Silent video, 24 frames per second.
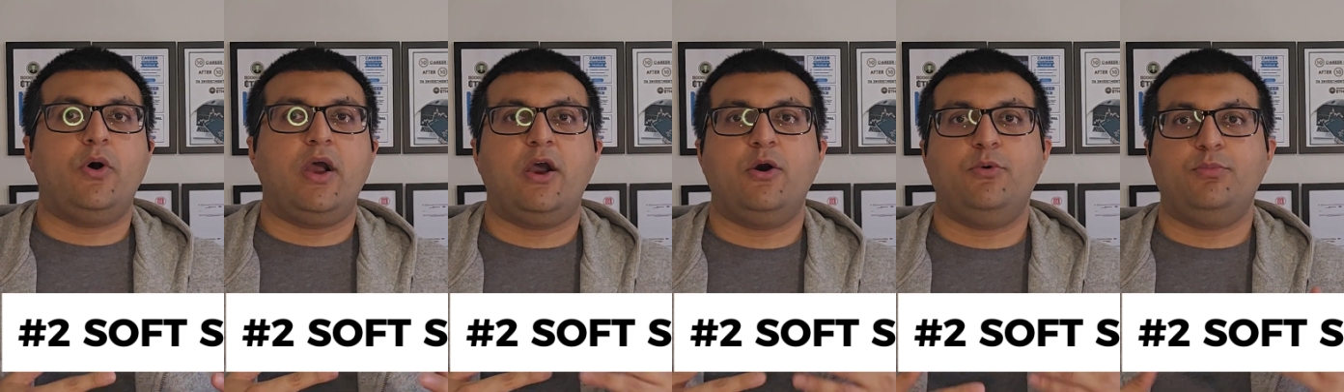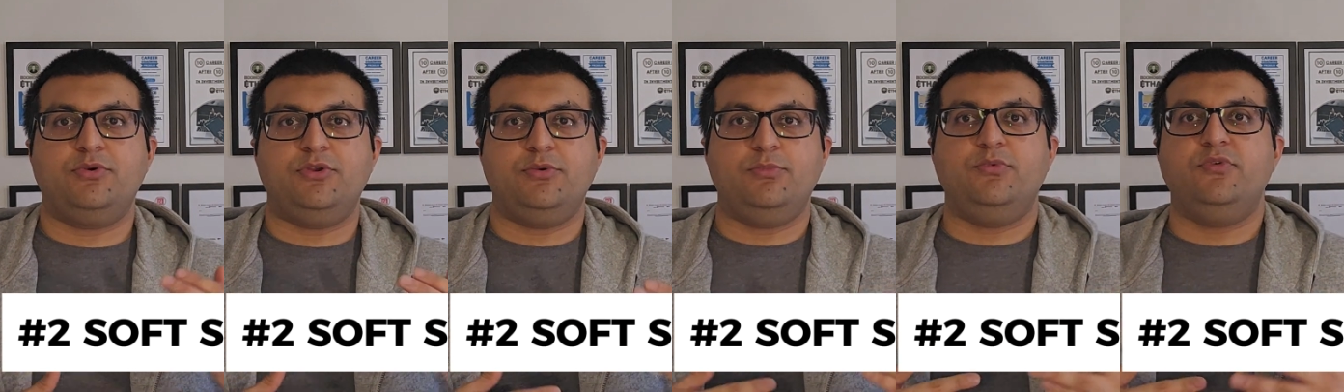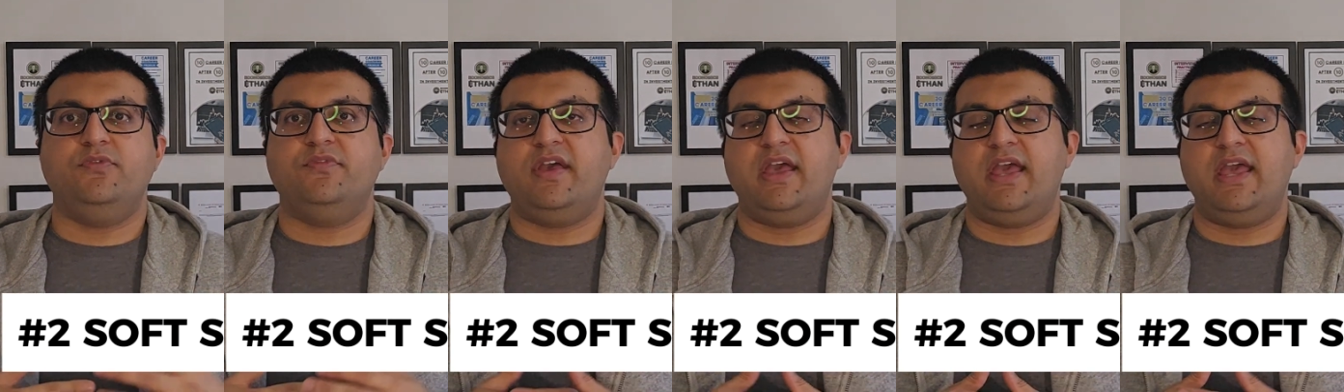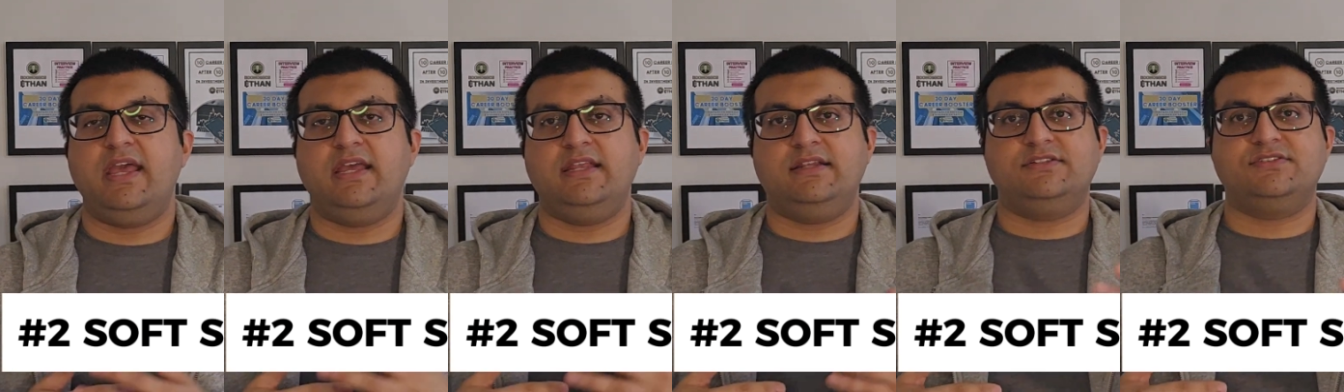help you move
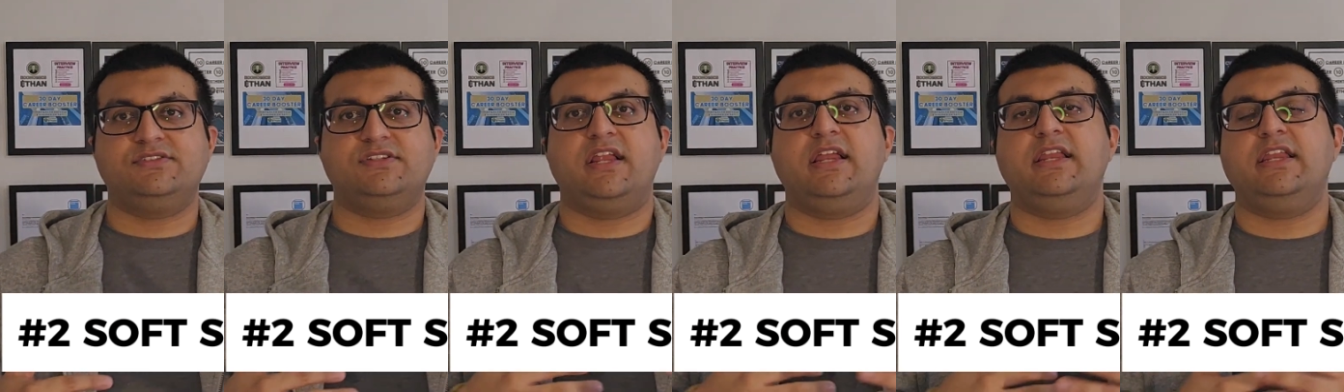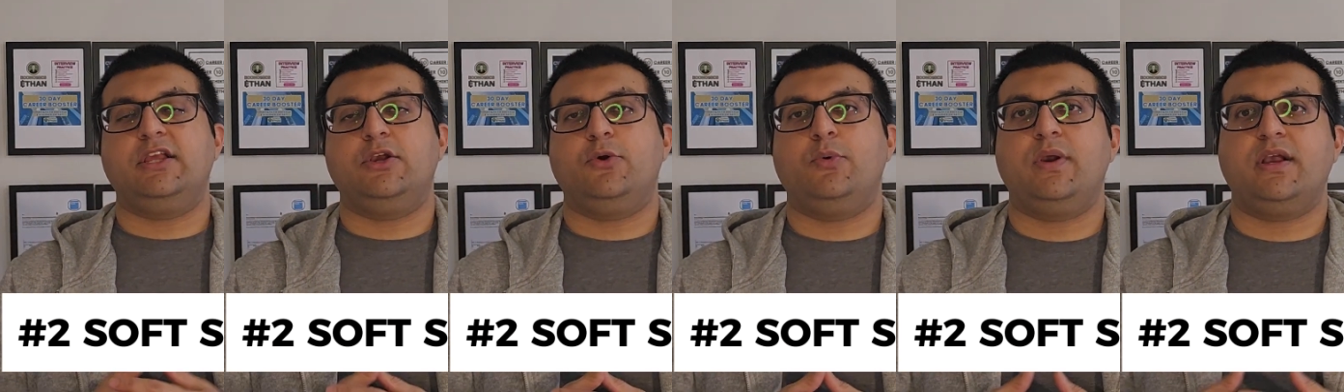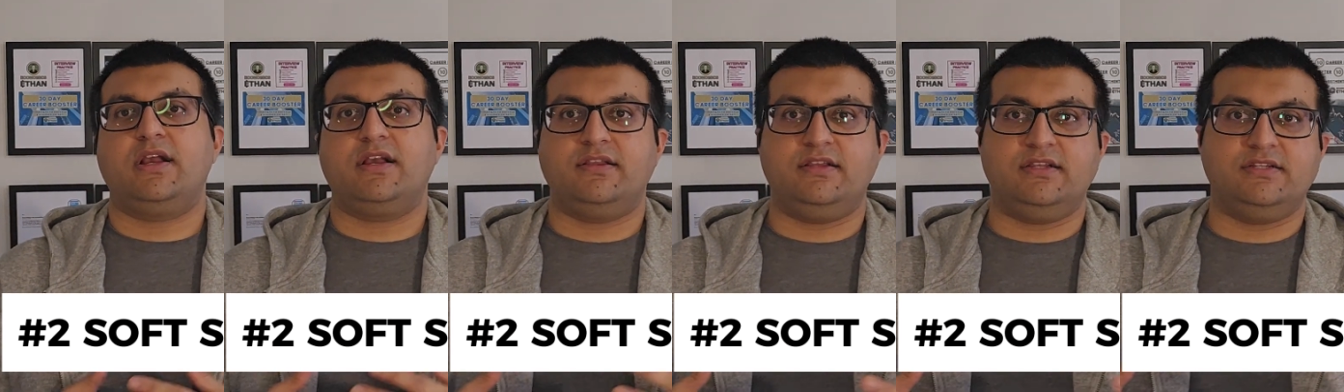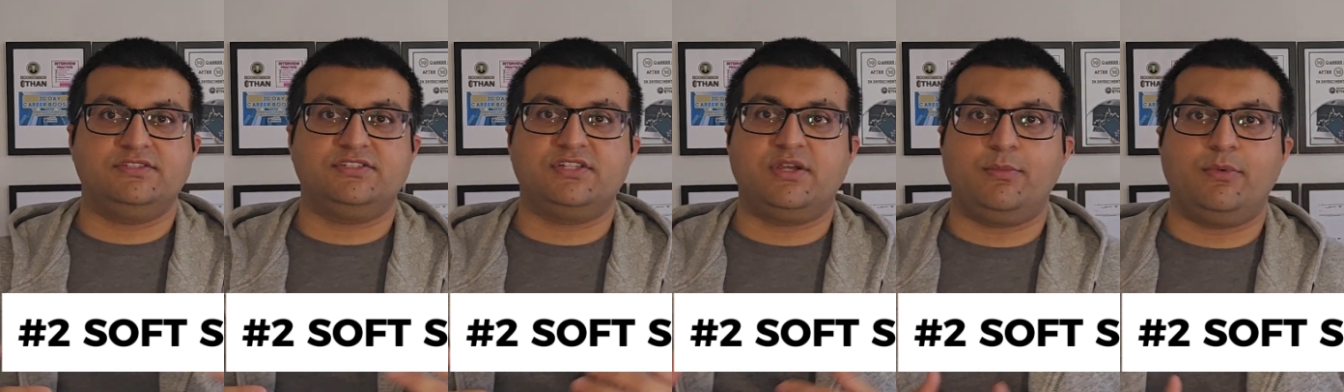ahead slightly quicker than
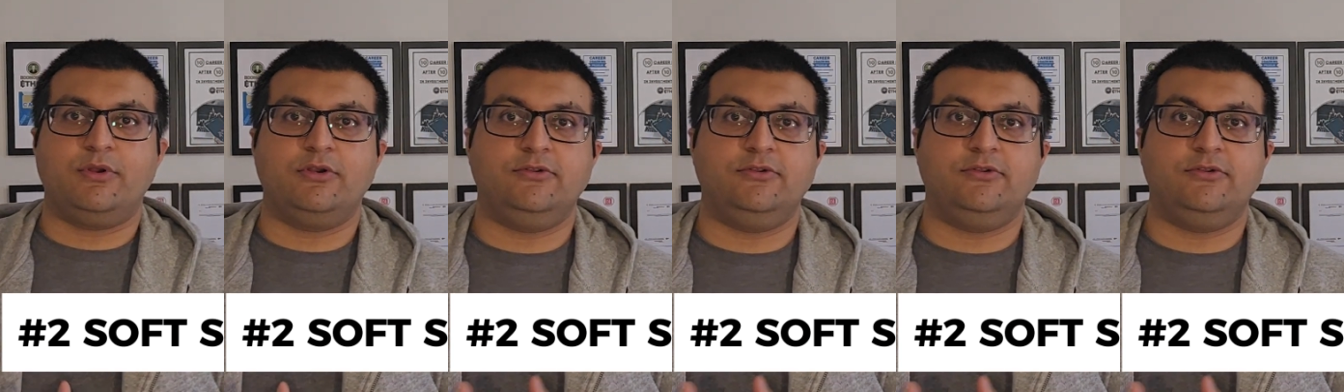someone